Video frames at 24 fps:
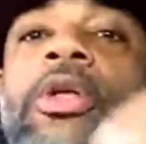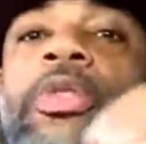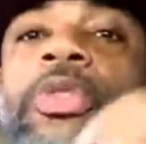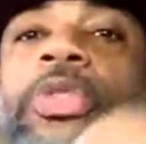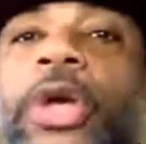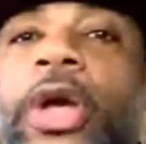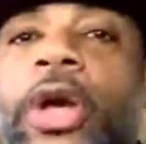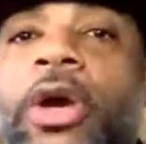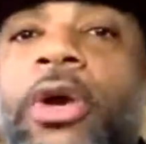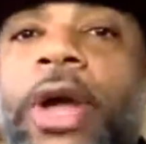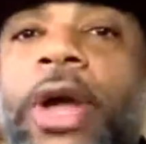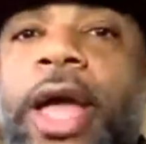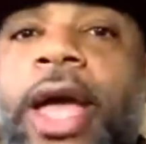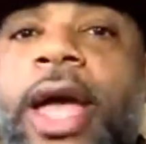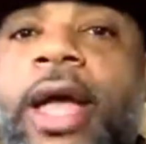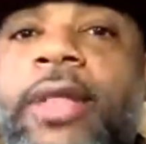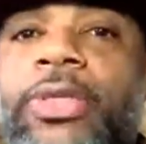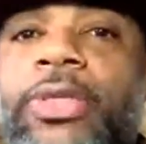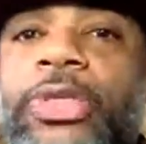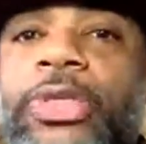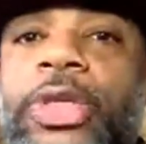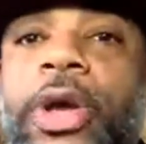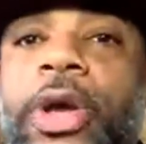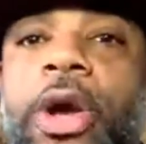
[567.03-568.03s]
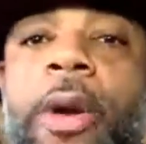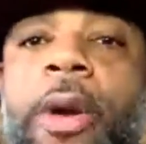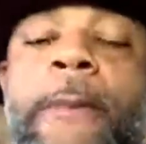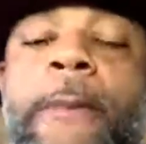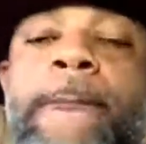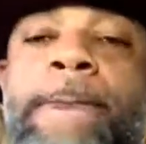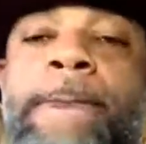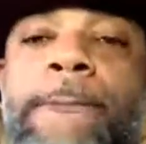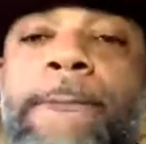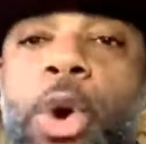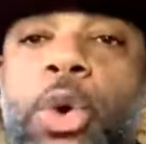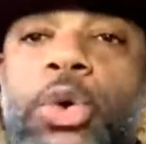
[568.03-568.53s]
they're at their
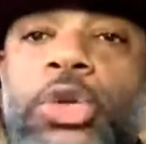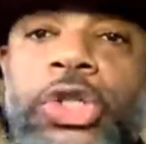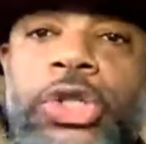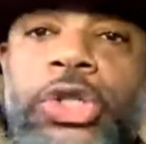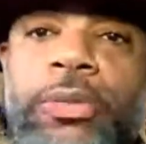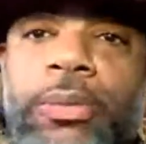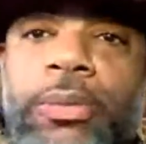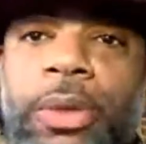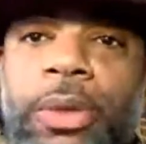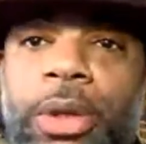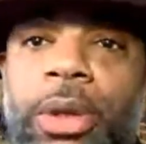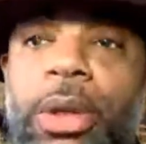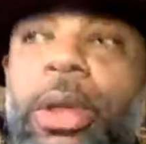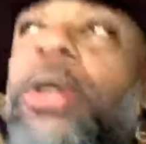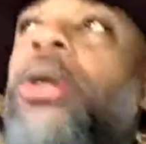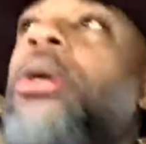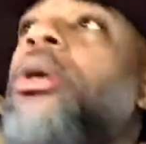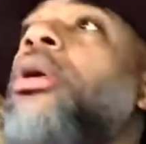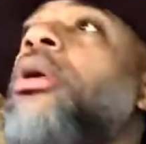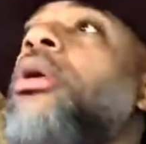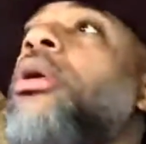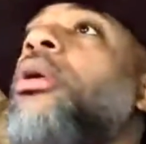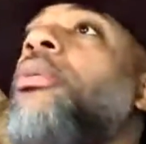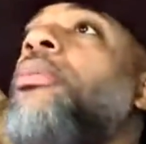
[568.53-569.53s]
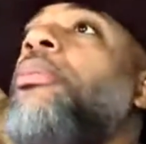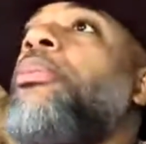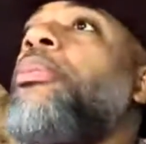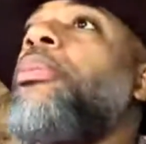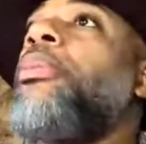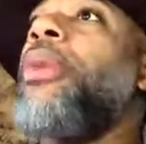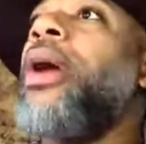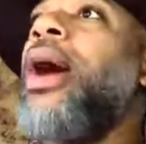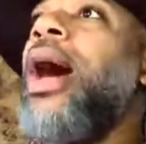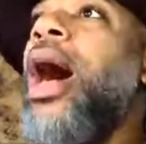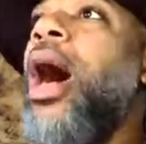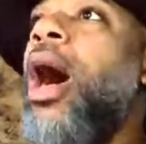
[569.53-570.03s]
most
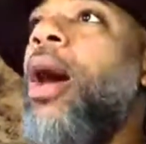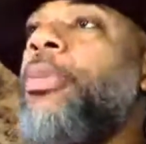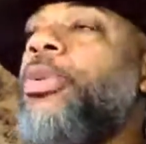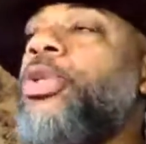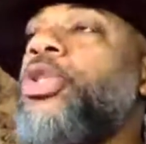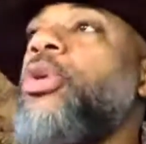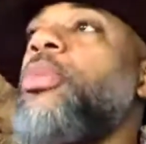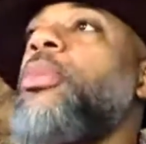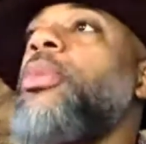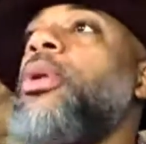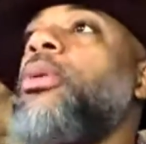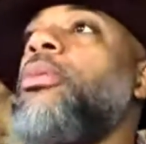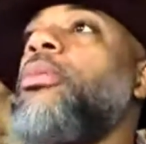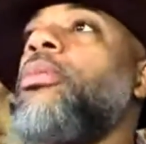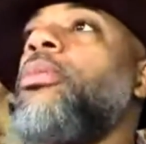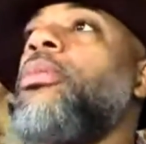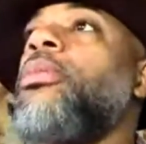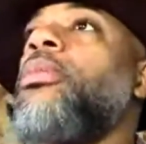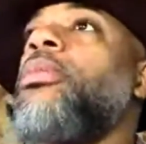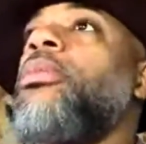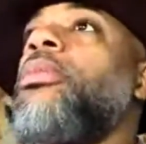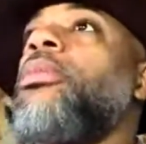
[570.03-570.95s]
optimum